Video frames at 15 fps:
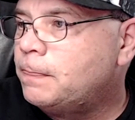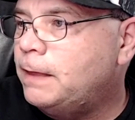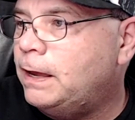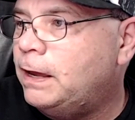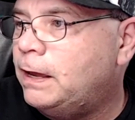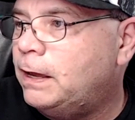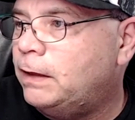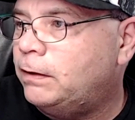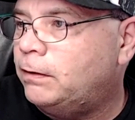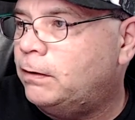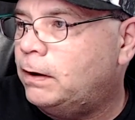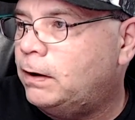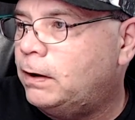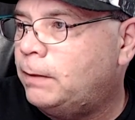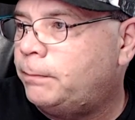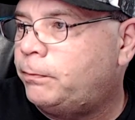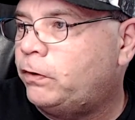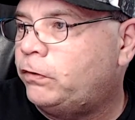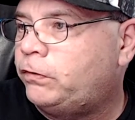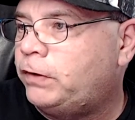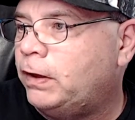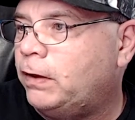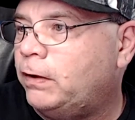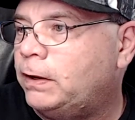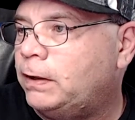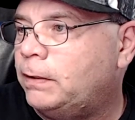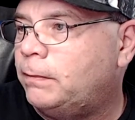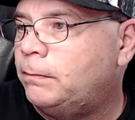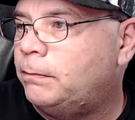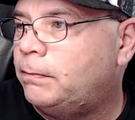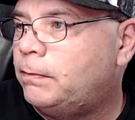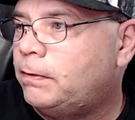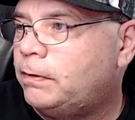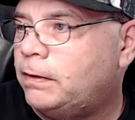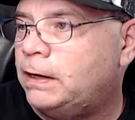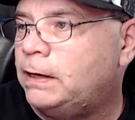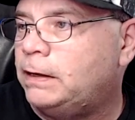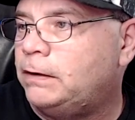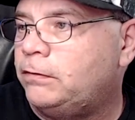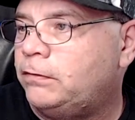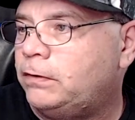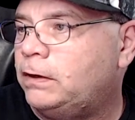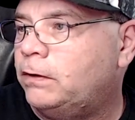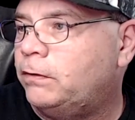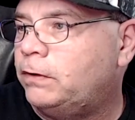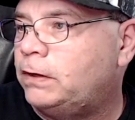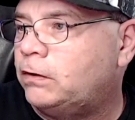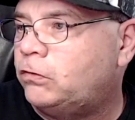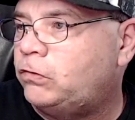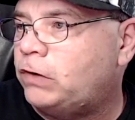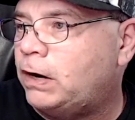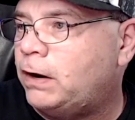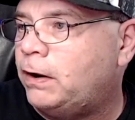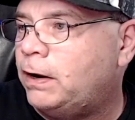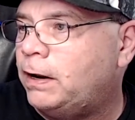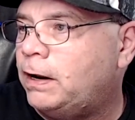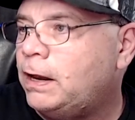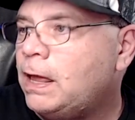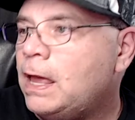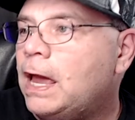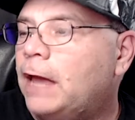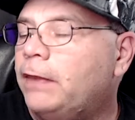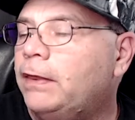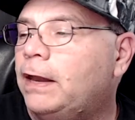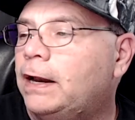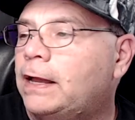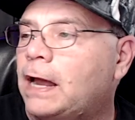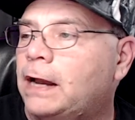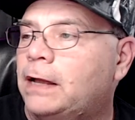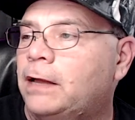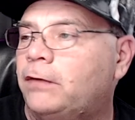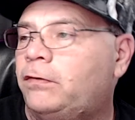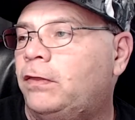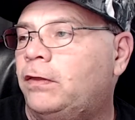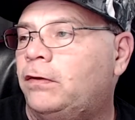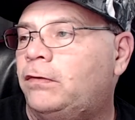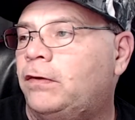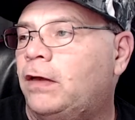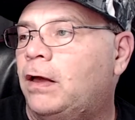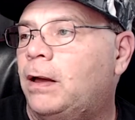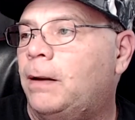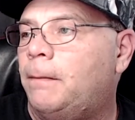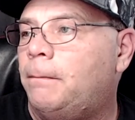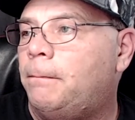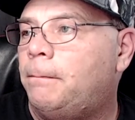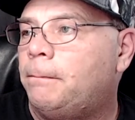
And the Emperor's telling him that he's, you know, he can share in it. And then it kind of cuts to this uh,